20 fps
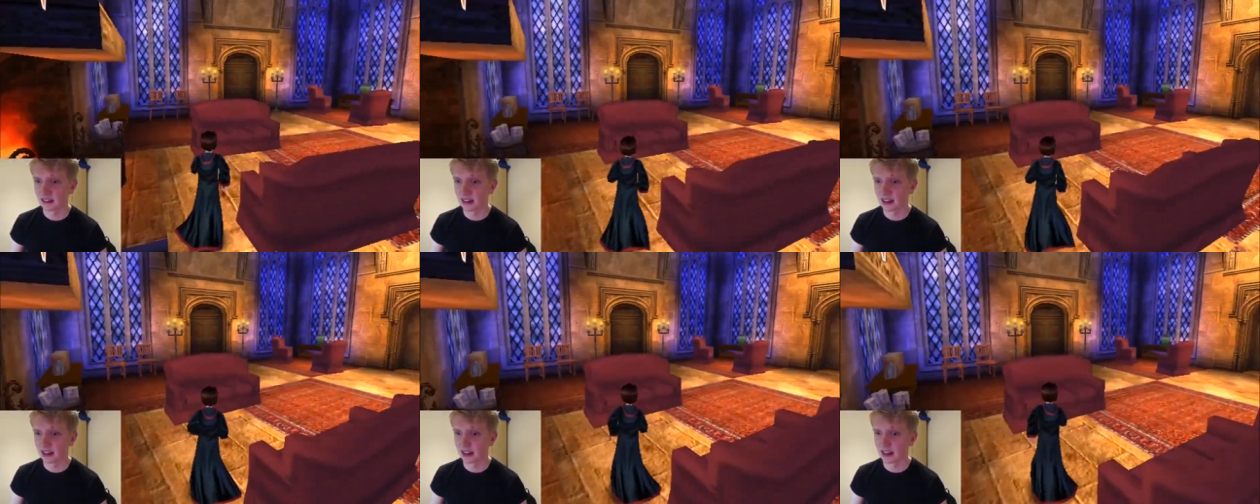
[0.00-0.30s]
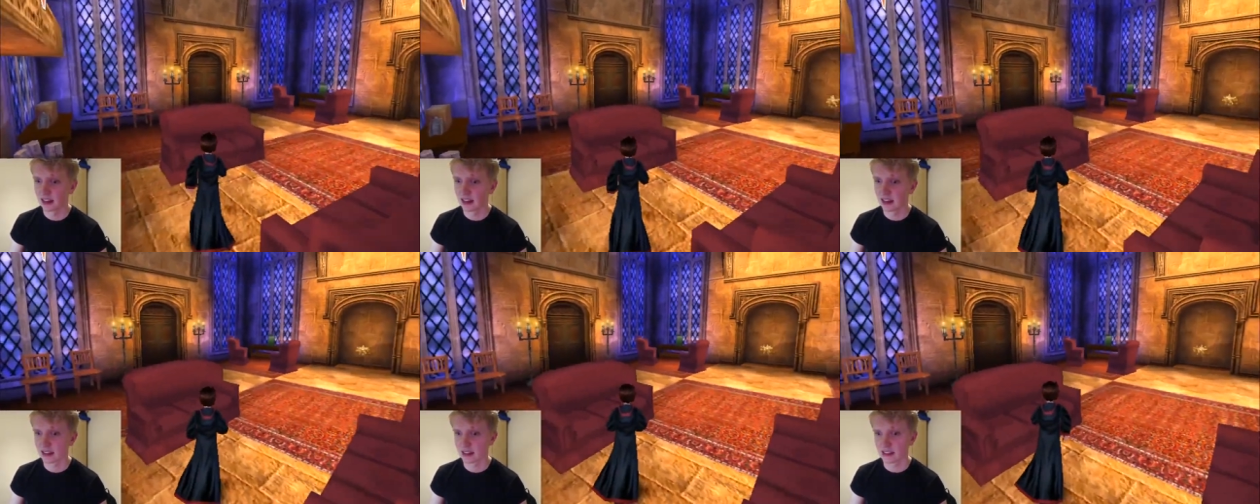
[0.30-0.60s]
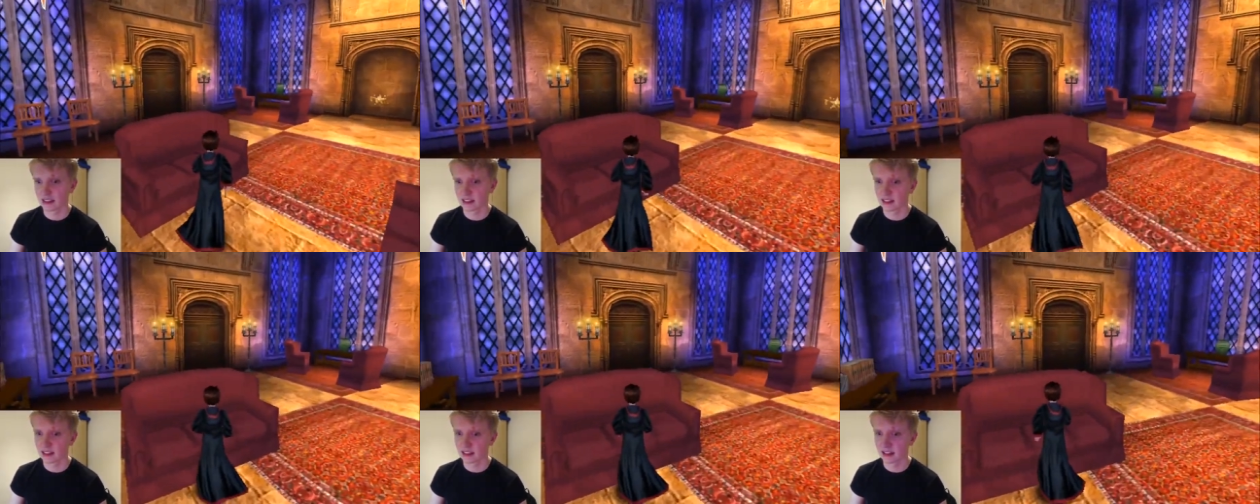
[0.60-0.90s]
yes.
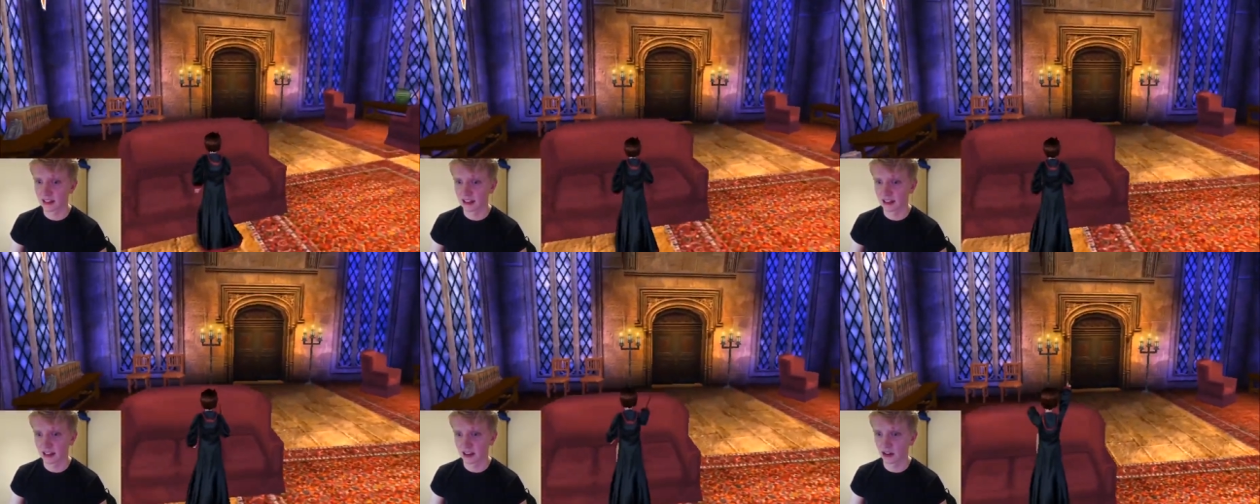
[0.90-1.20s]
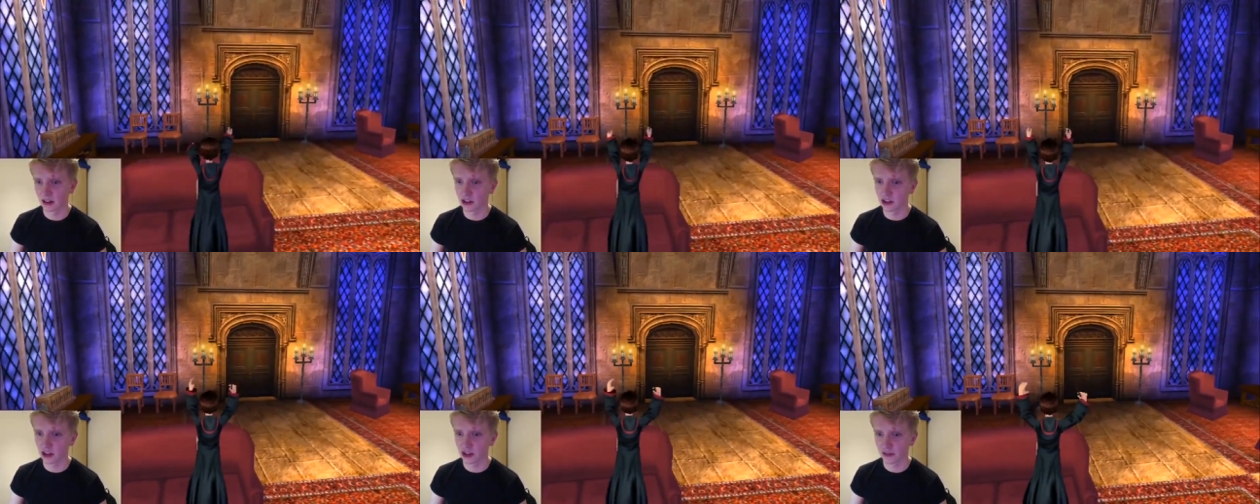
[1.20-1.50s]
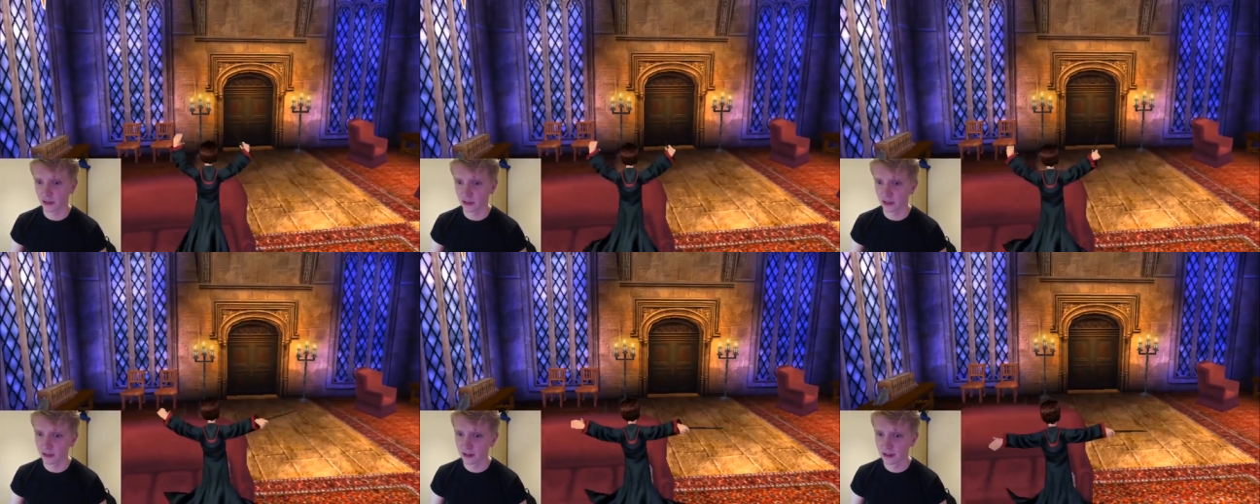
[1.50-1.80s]
Get on the
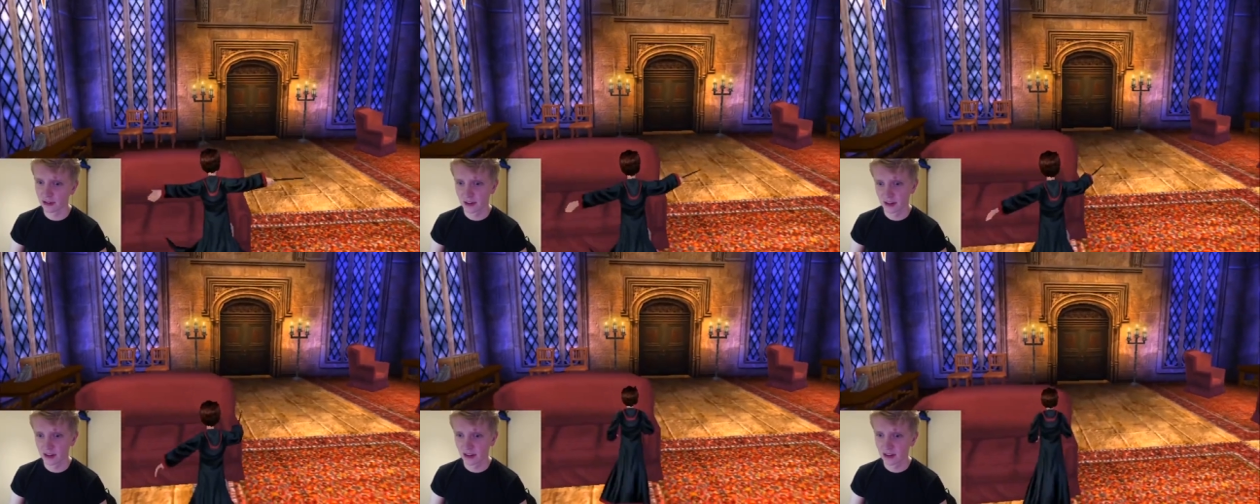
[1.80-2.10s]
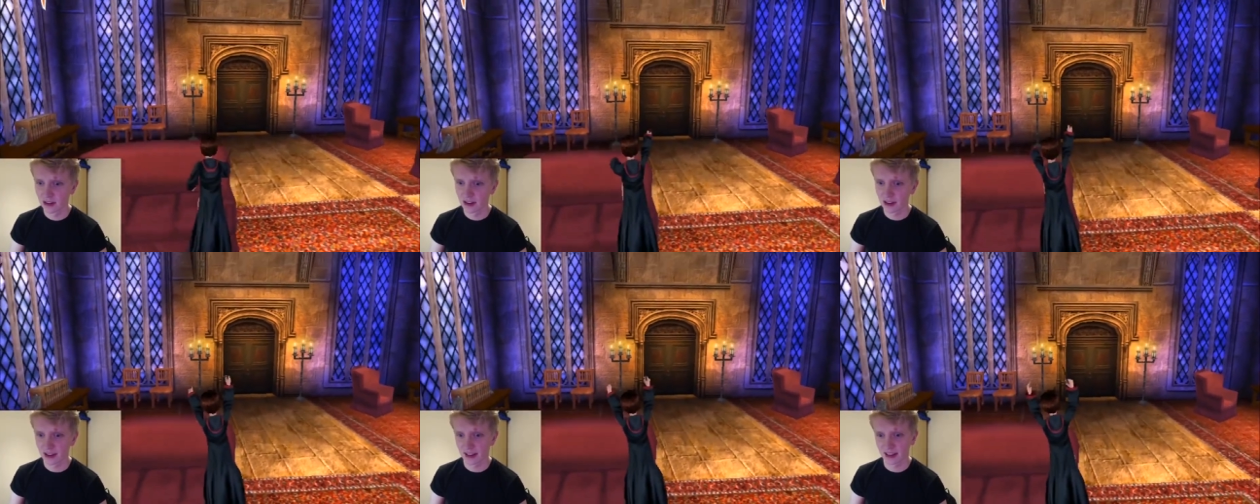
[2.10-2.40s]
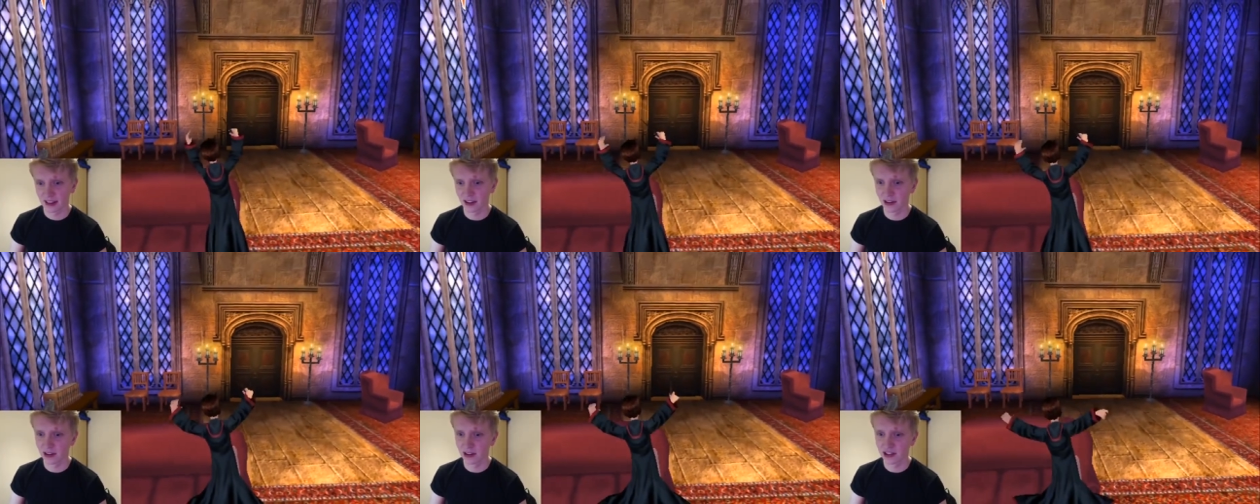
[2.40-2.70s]
sofa.
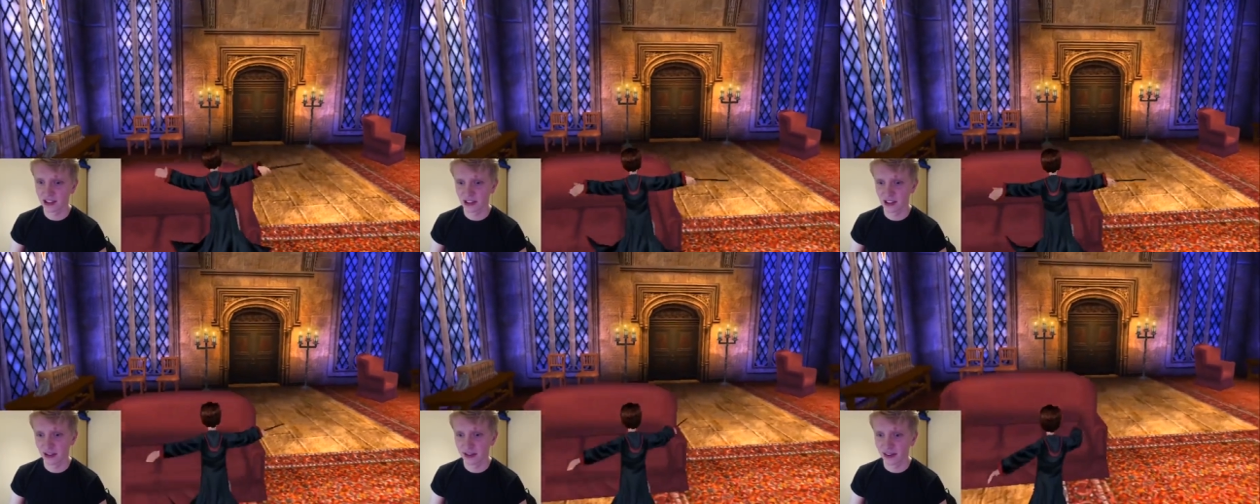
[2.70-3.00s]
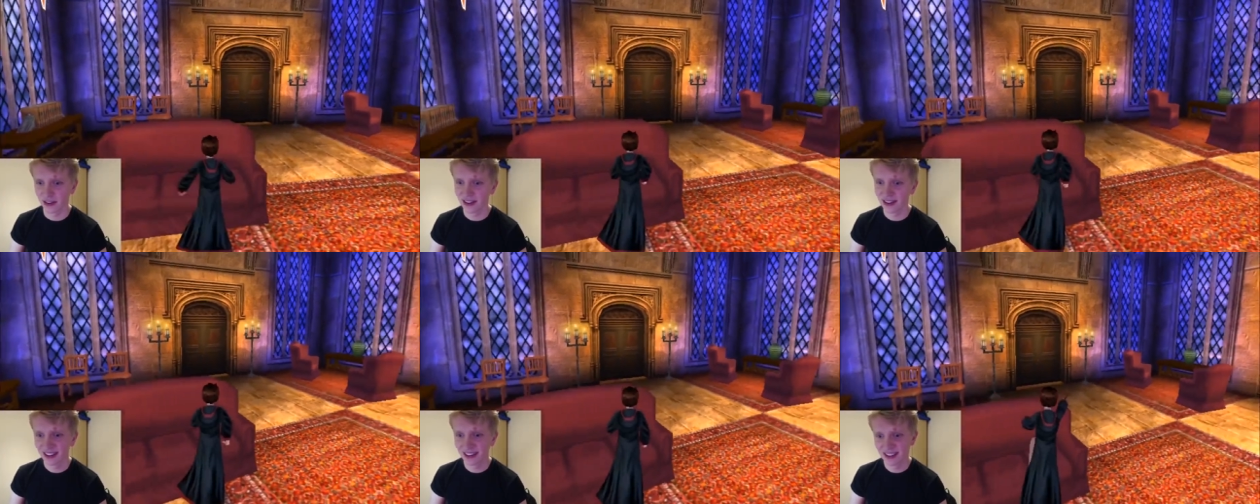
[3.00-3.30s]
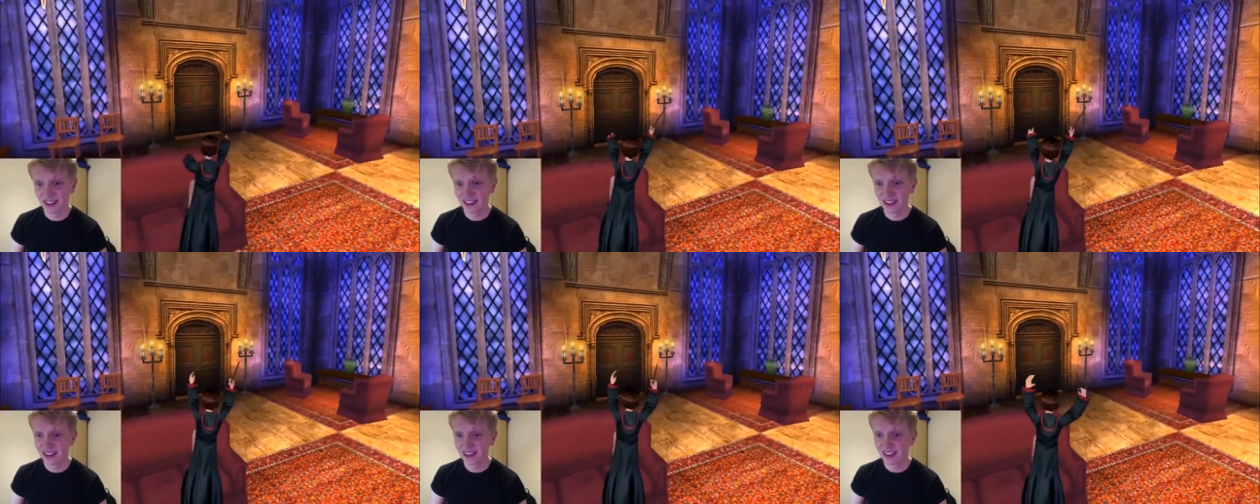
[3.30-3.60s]
Get on the sofa.
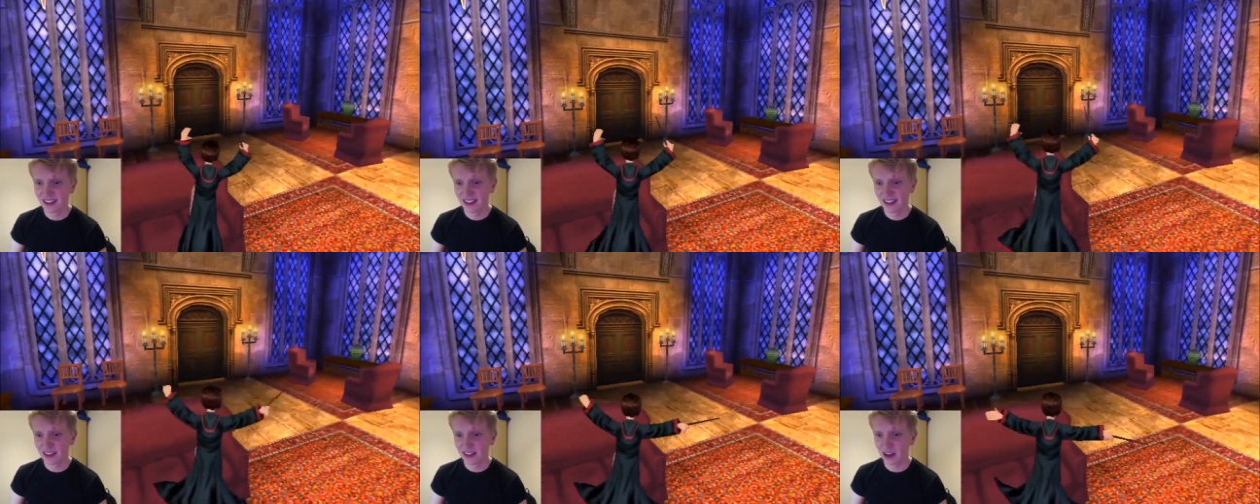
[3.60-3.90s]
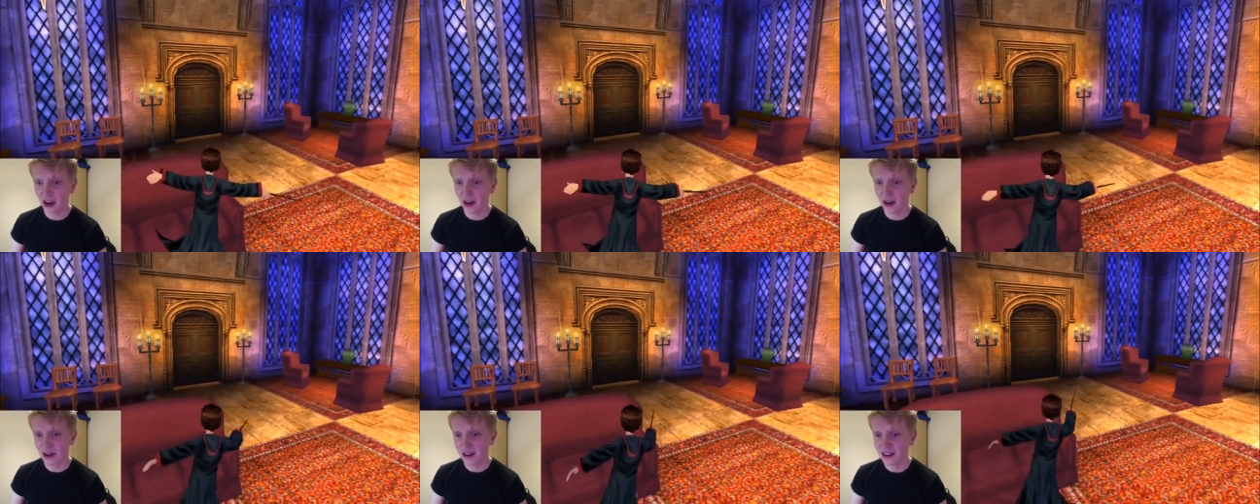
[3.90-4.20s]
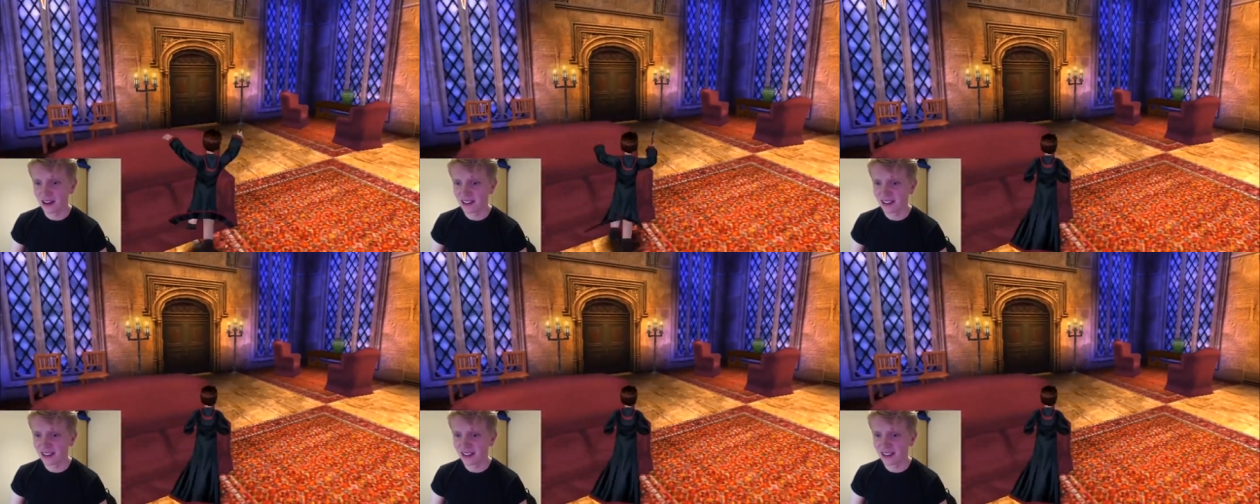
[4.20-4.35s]
No.